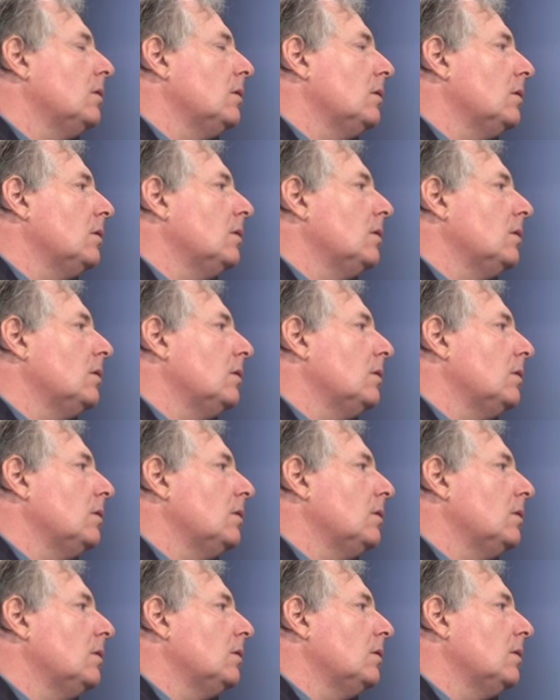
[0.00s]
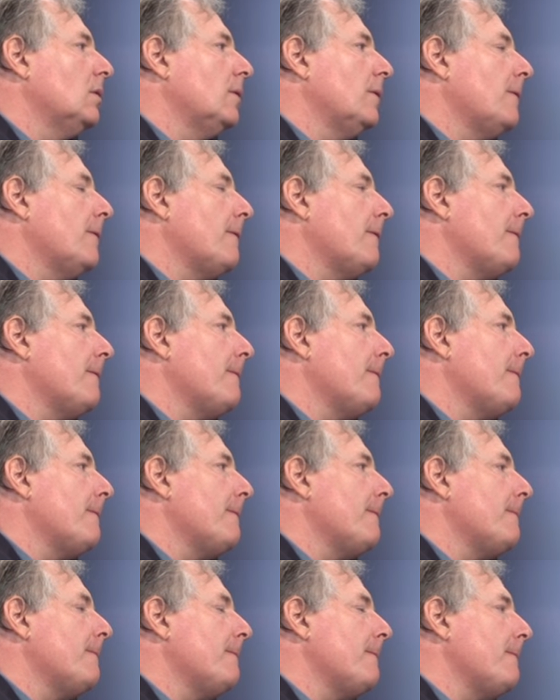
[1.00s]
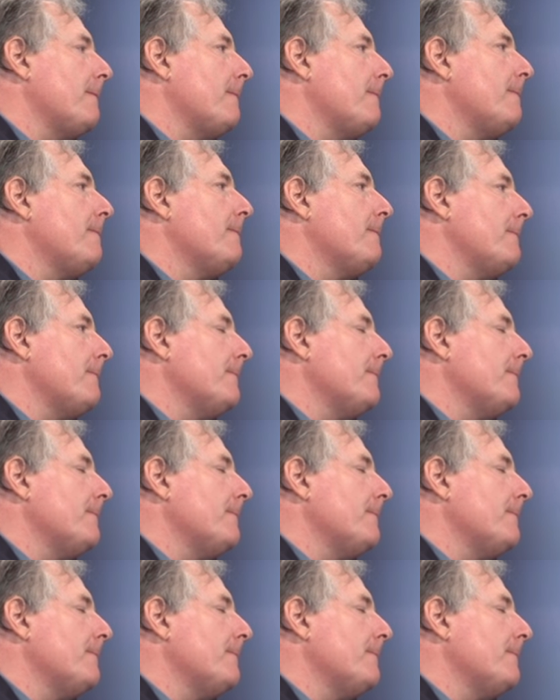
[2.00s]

The person shown says nothing.